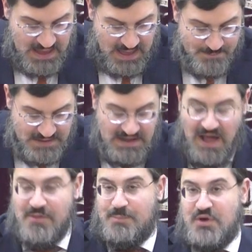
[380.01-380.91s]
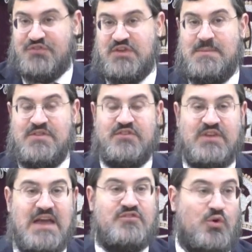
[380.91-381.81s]
and many other poskim in this
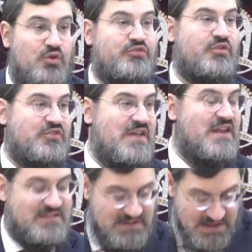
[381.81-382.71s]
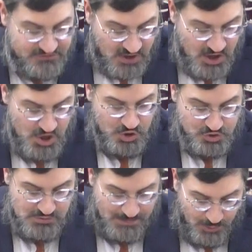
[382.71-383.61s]
case also say that it's an Issa
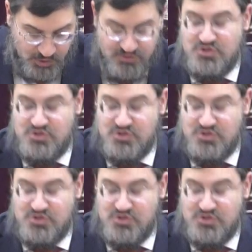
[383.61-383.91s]
D'Rabbanan.